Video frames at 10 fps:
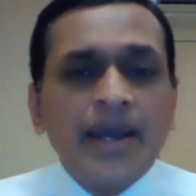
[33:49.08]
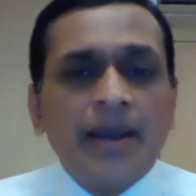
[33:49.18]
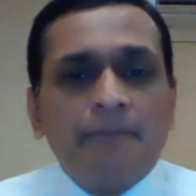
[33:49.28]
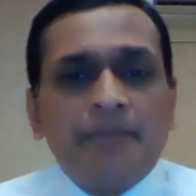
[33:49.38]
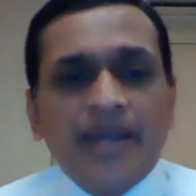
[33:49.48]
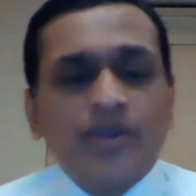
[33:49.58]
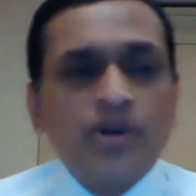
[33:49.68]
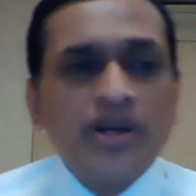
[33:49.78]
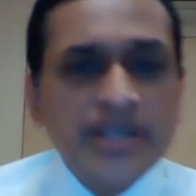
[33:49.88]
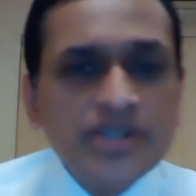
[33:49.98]

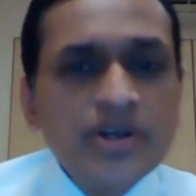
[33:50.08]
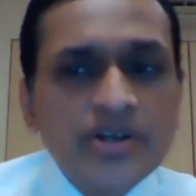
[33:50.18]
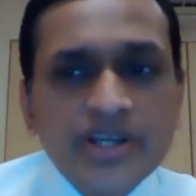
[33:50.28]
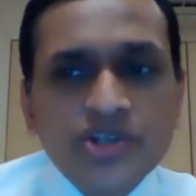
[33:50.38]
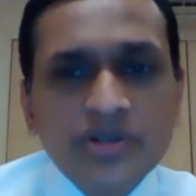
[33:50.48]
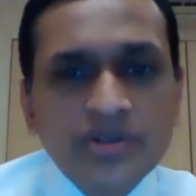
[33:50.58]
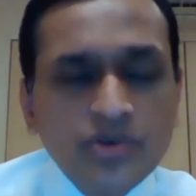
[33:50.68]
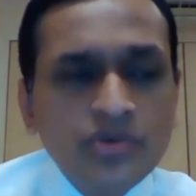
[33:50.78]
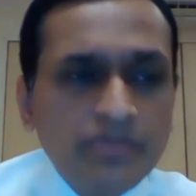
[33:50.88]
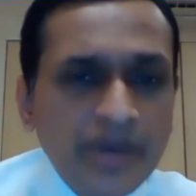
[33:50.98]
macular degeneration,
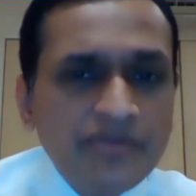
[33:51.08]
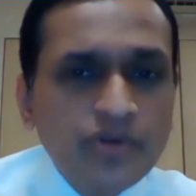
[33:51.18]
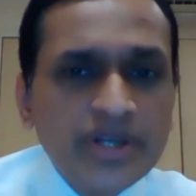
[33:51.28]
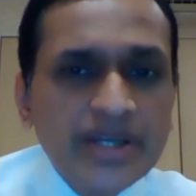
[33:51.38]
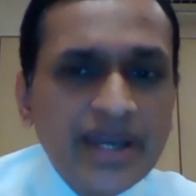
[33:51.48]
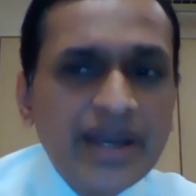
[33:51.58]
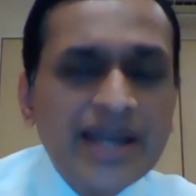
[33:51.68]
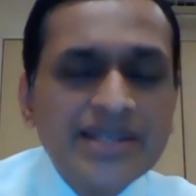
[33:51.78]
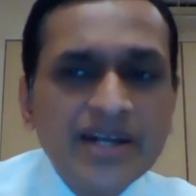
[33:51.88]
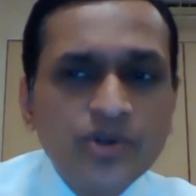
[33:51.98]
you have to take care.
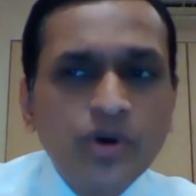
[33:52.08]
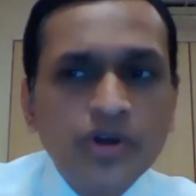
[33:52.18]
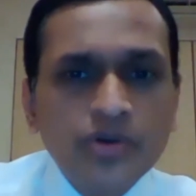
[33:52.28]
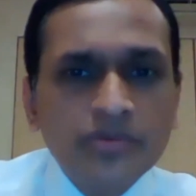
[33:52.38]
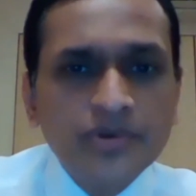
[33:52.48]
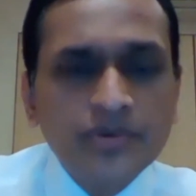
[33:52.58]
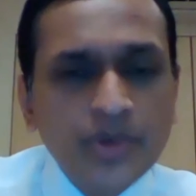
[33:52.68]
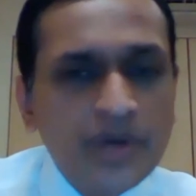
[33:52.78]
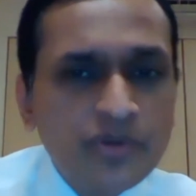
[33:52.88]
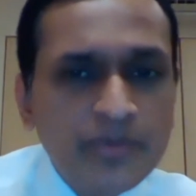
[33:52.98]
As I told you,
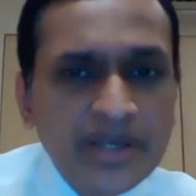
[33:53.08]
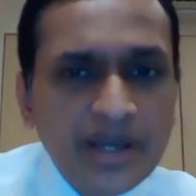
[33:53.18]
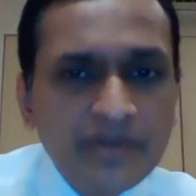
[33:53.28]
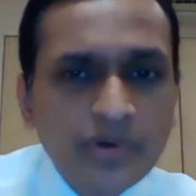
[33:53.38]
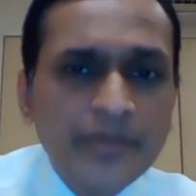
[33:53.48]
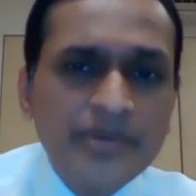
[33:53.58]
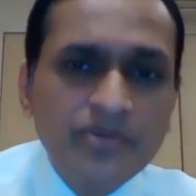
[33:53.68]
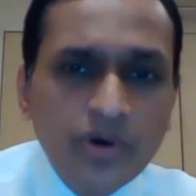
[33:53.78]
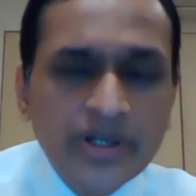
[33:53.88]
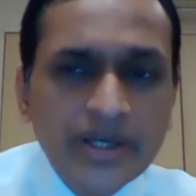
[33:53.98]
you have to be careful. I mean, you
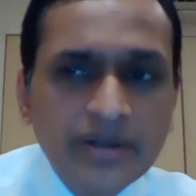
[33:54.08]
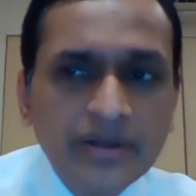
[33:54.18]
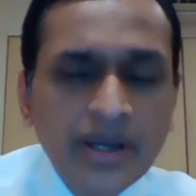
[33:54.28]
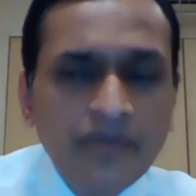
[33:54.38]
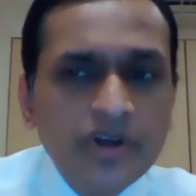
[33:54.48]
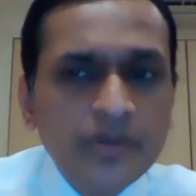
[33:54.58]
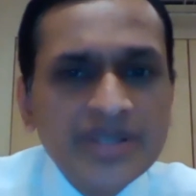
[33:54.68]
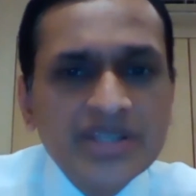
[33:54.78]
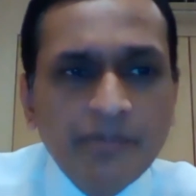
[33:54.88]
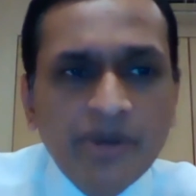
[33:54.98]
want to take
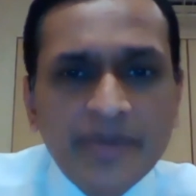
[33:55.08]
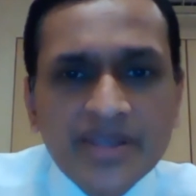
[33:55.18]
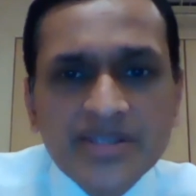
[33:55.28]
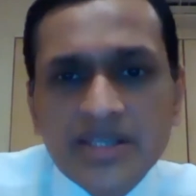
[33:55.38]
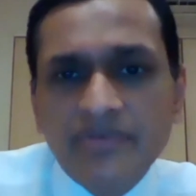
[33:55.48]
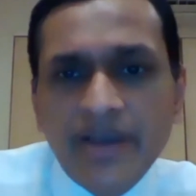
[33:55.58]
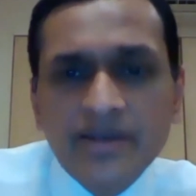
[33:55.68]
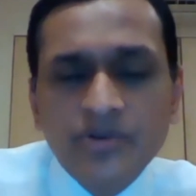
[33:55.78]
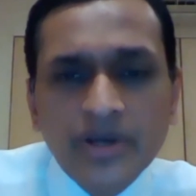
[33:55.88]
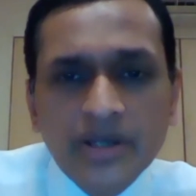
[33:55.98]
vitamin supplements, that's
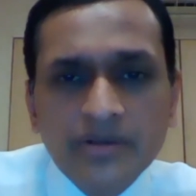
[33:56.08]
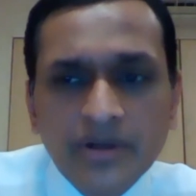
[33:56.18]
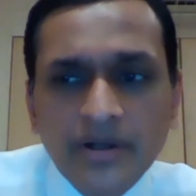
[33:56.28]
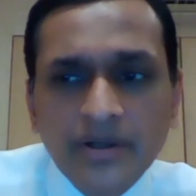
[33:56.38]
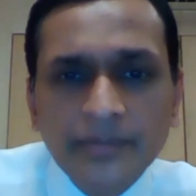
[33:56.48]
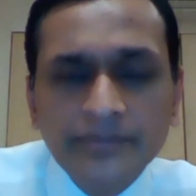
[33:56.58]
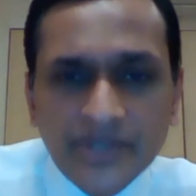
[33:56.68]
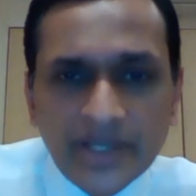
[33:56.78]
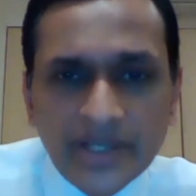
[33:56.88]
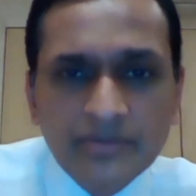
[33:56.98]
fine. You
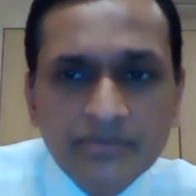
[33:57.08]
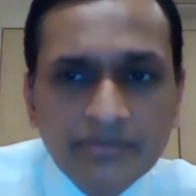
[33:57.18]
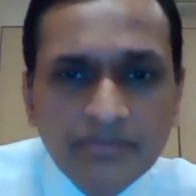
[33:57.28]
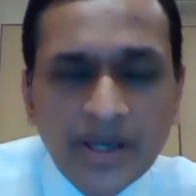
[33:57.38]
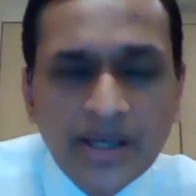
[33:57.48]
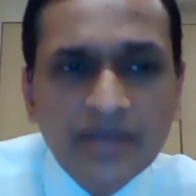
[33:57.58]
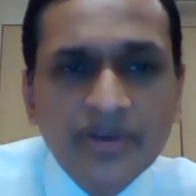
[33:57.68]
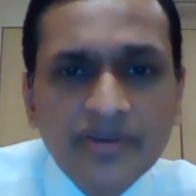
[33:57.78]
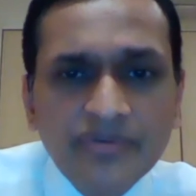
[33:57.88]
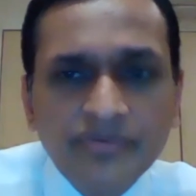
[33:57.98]
can take
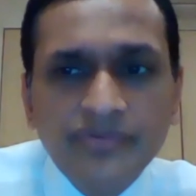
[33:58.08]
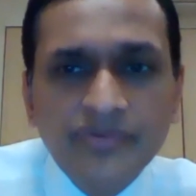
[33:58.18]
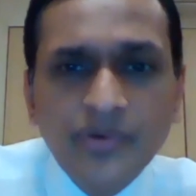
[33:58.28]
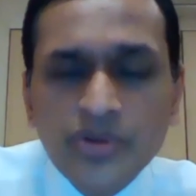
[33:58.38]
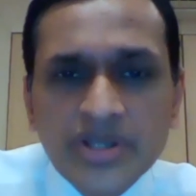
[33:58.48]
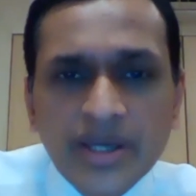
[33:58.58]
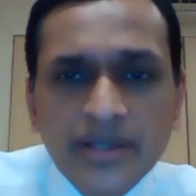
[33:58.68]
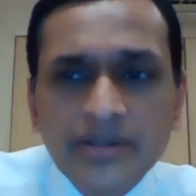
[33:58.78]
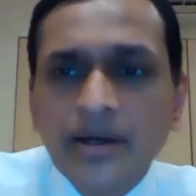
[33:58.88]
leafy foods and